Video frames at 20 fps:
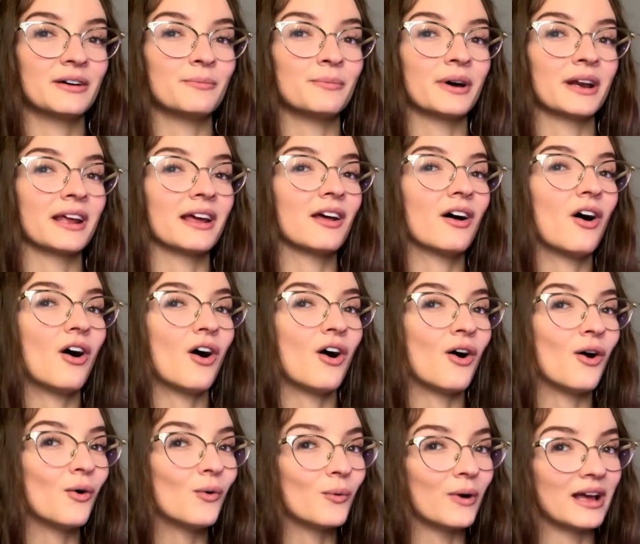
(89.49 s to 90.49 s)
but it
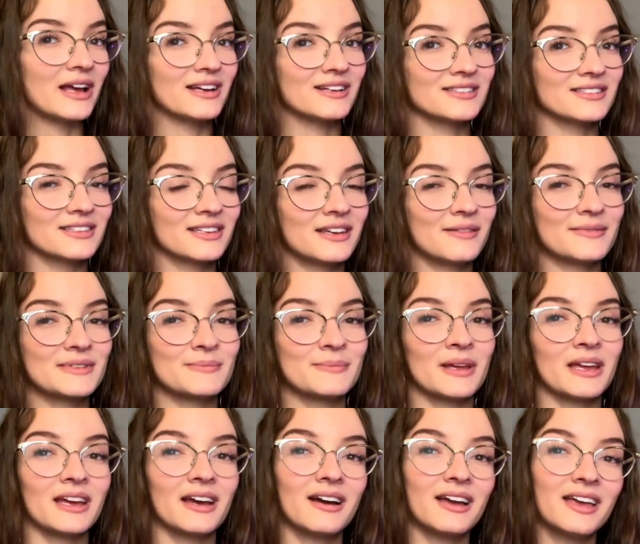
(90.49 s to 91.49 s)
always keeps
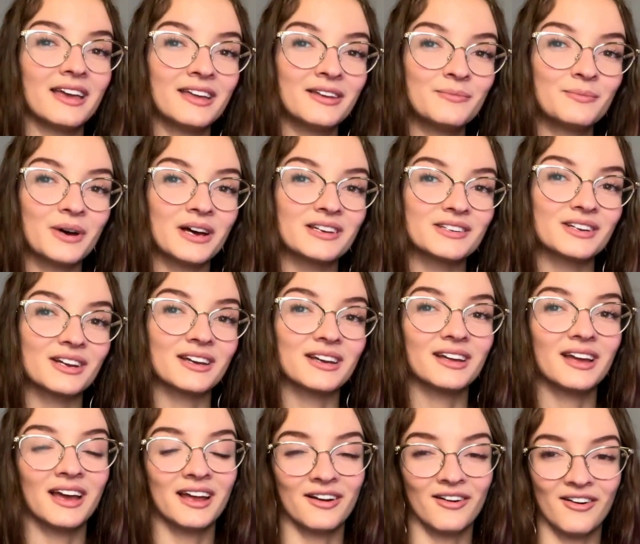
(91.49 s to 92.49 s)
me in
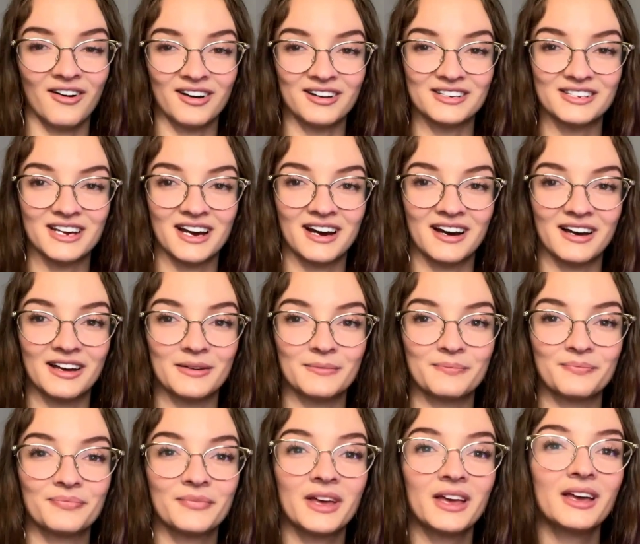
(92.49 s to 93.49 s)
budget and on
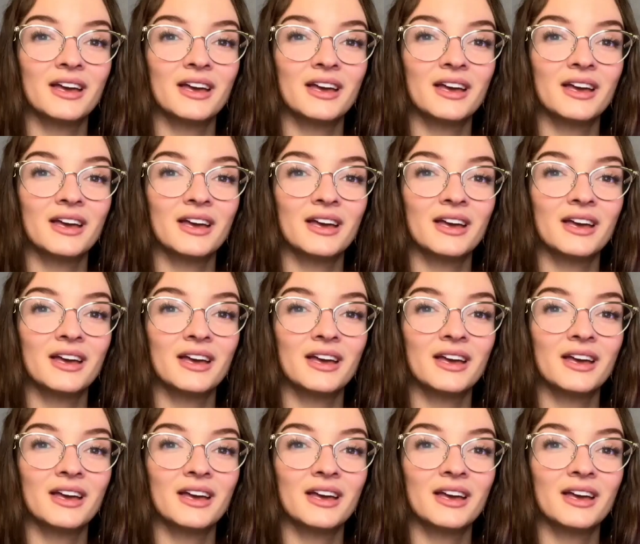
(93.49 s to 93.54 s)
time.